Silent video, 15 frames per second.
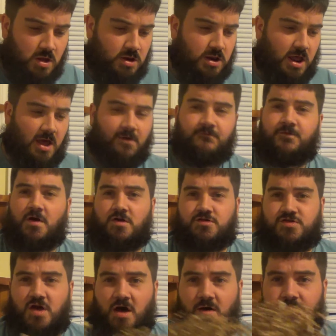Now,
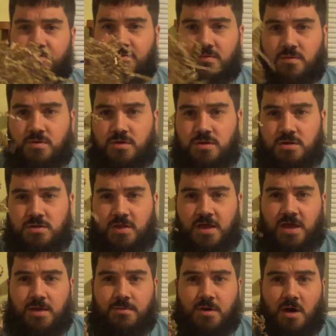first off, they
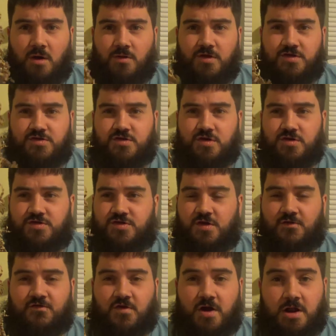give you all this good
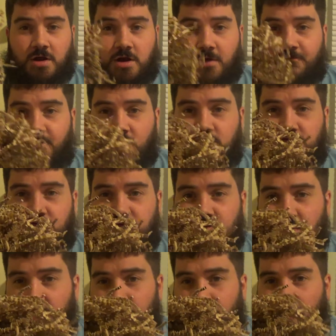stuff right here. Now, folks, this
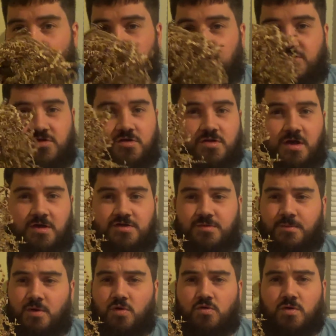here might just look like
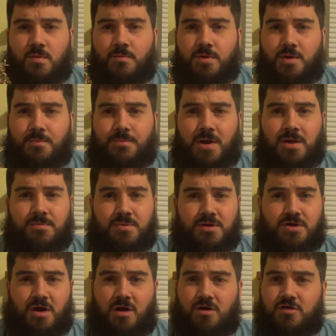some old crumbled up paper, and
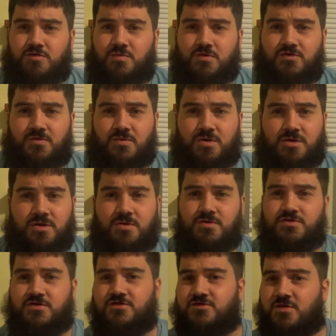y'all, just what you want to do
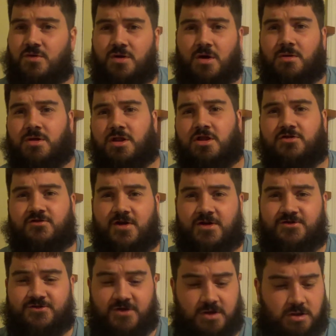is just throw it on in the
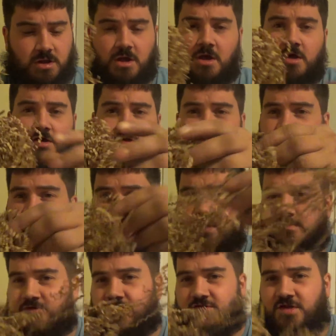trash can, because this
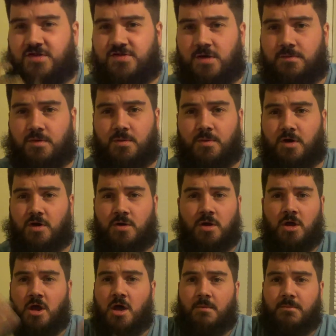stuff just gets everywhere.
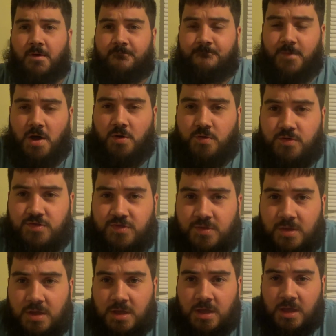But,
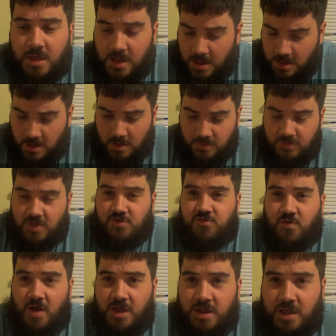folks, this
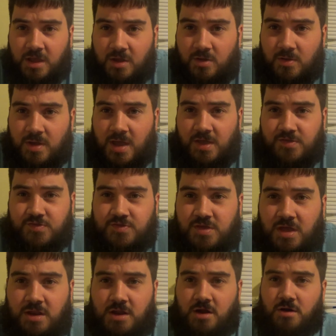right here is
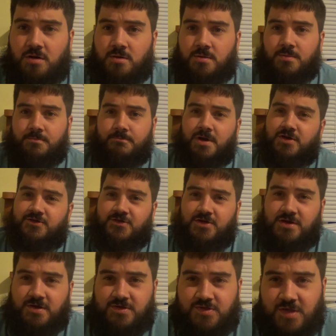tender. Make sure
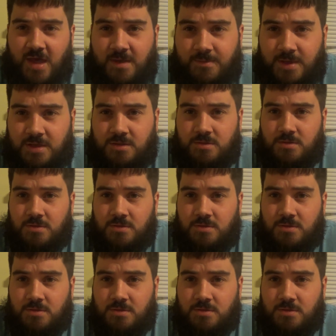you save it.